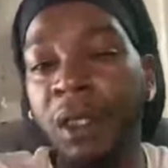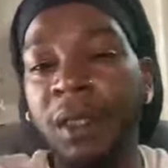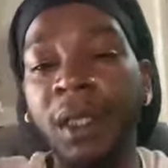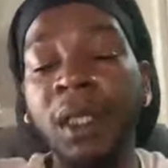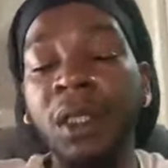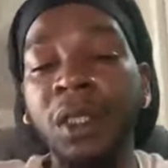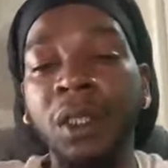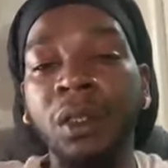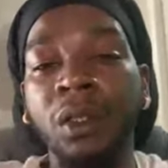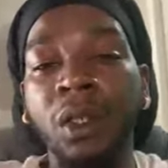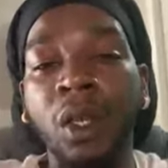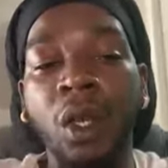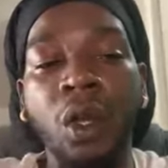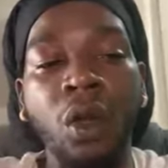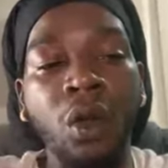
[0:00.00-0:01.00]
attention
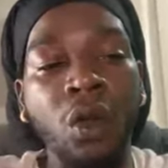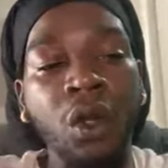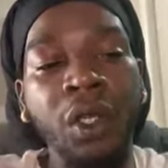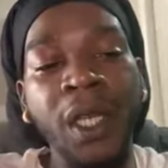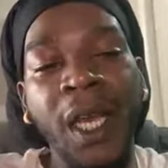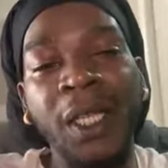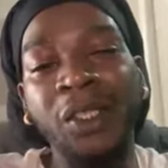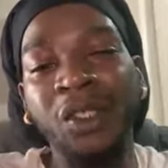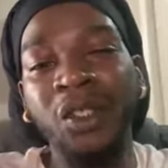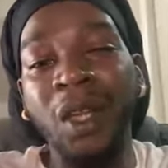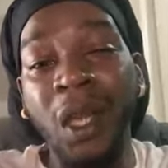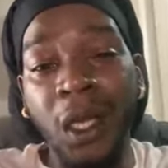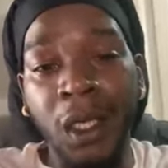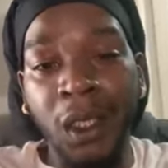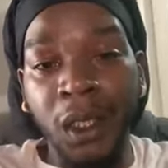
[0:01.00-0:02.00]
or not
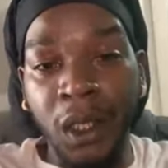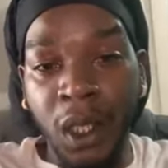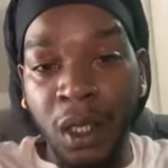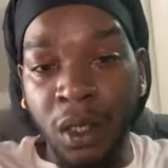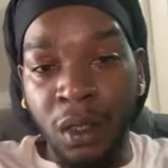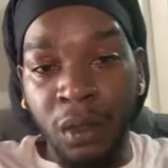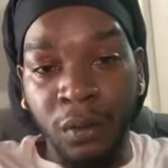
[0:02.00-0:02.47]
trying at all.